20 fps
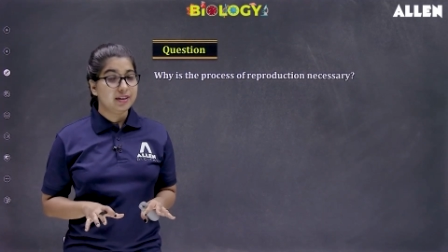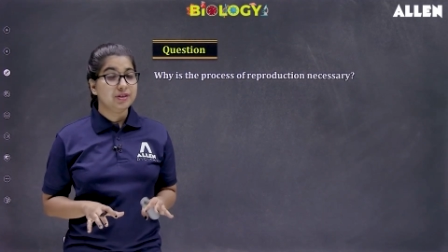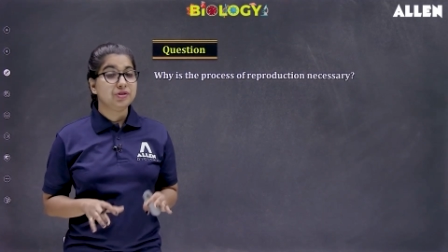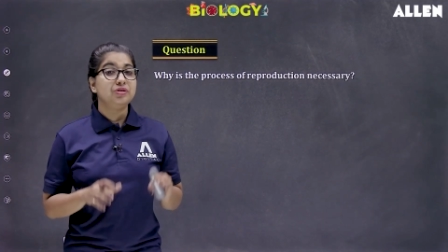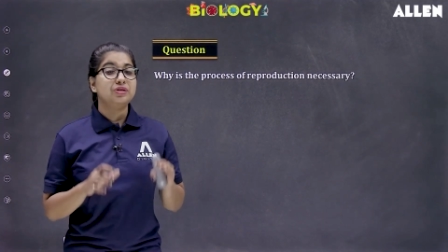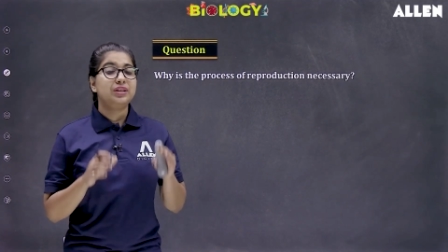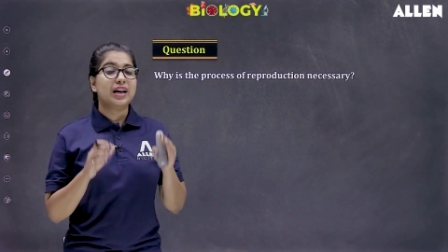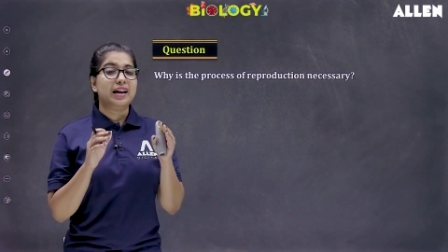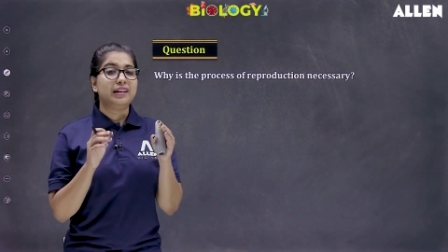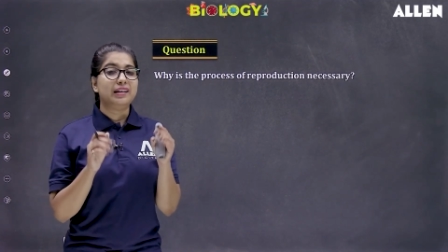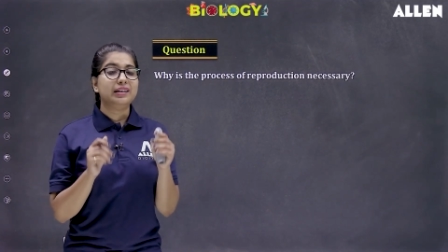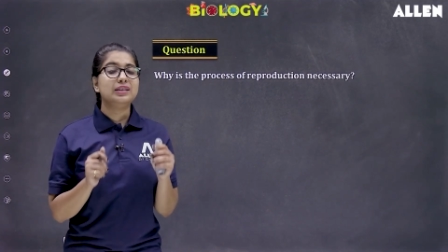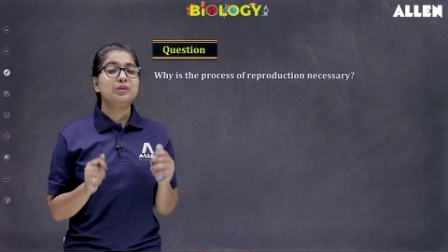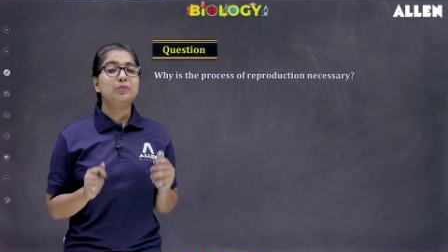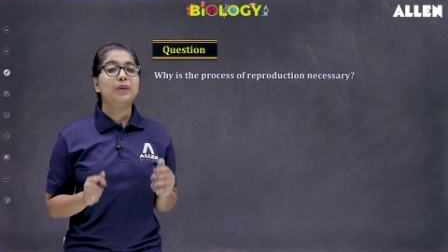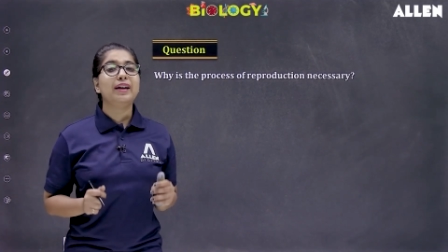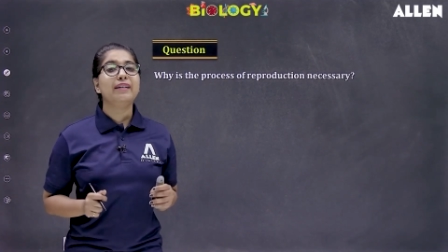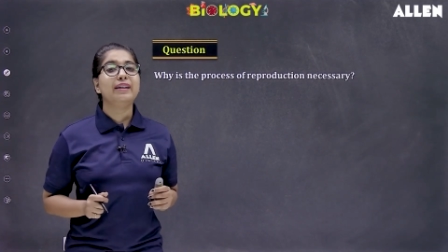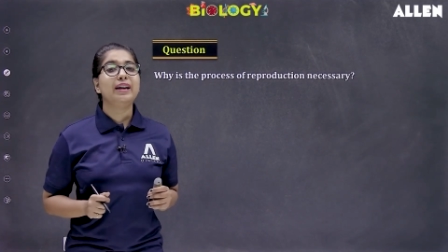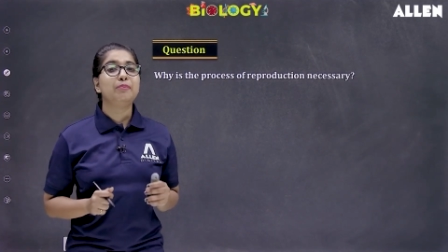So that is
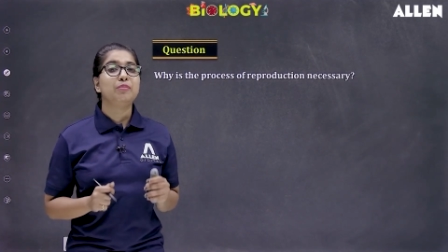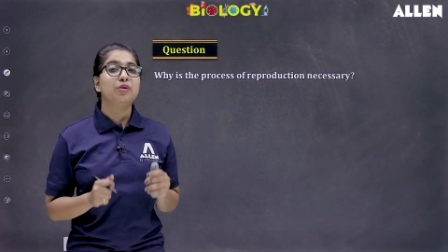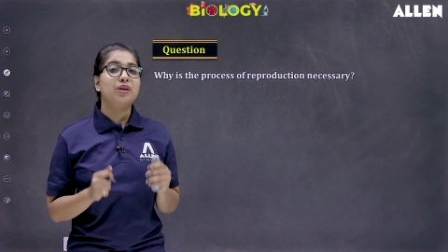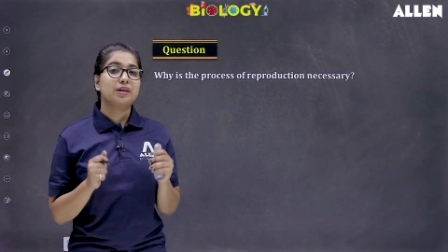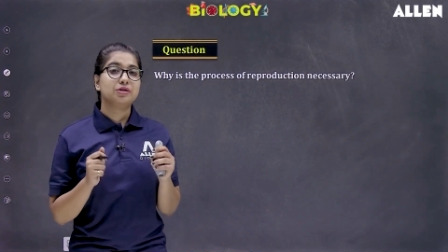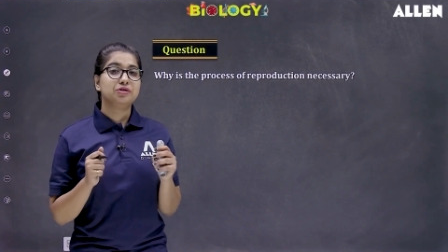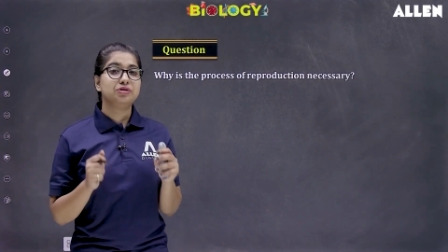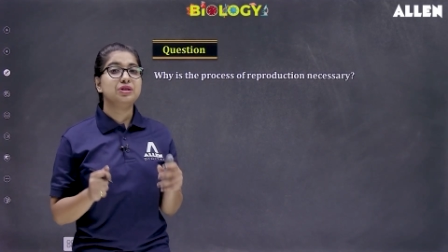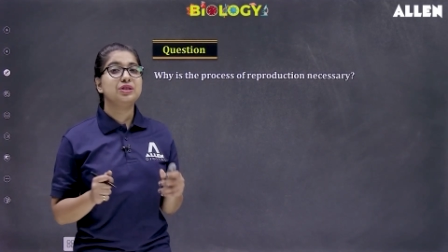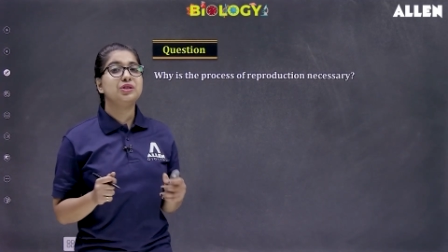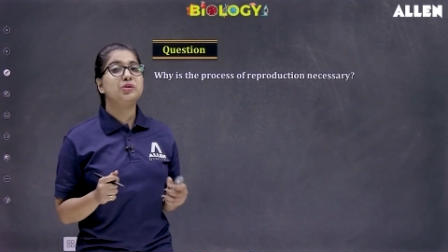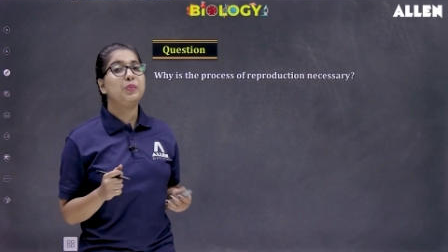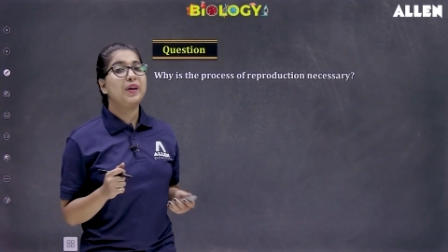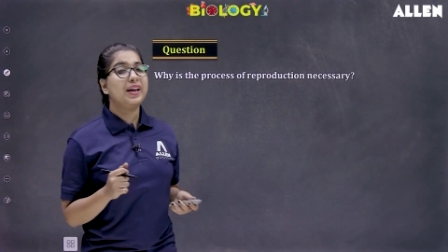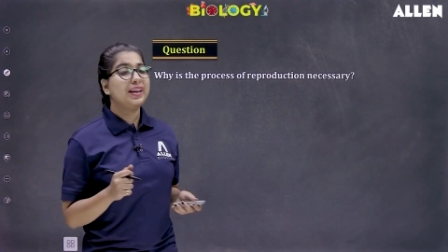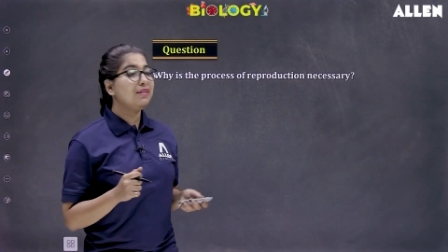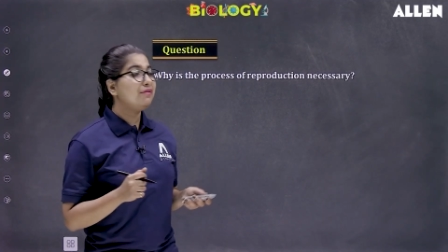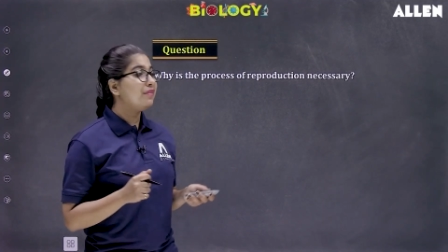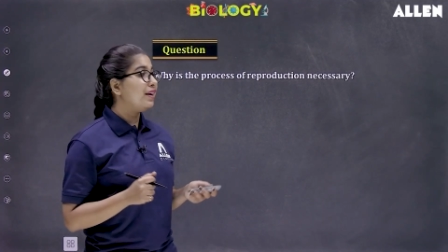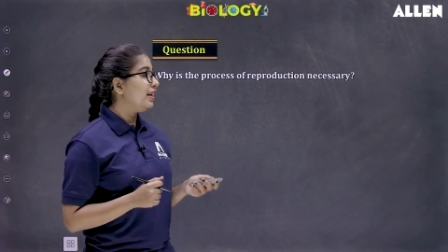why reproduction is
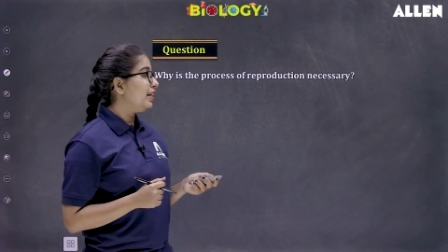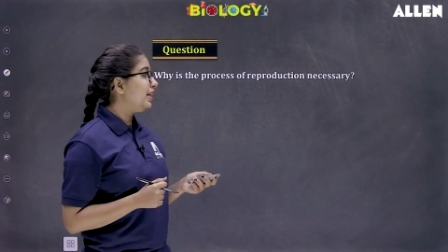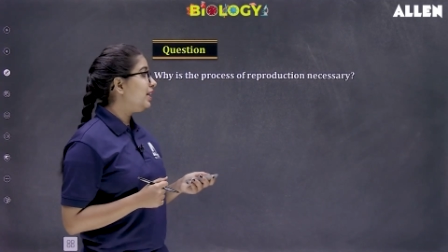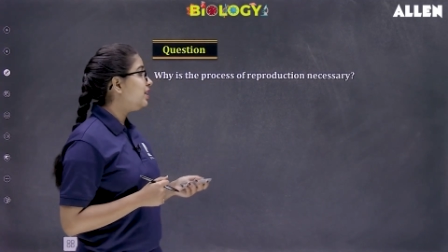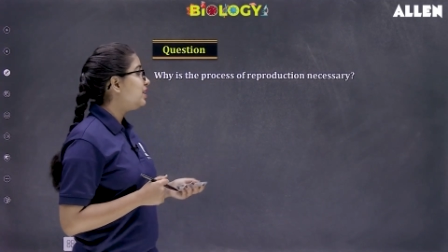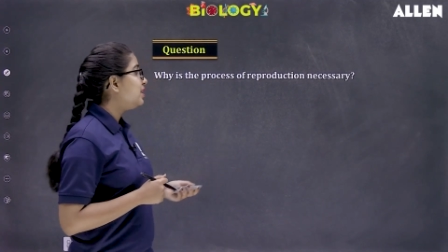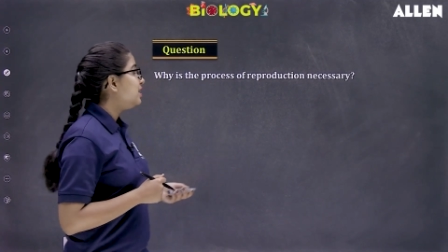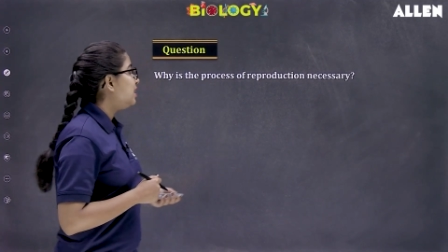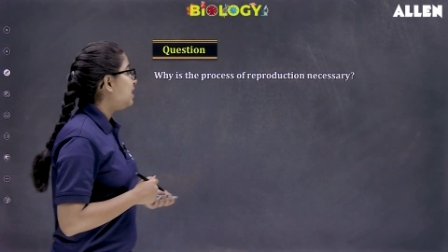very, very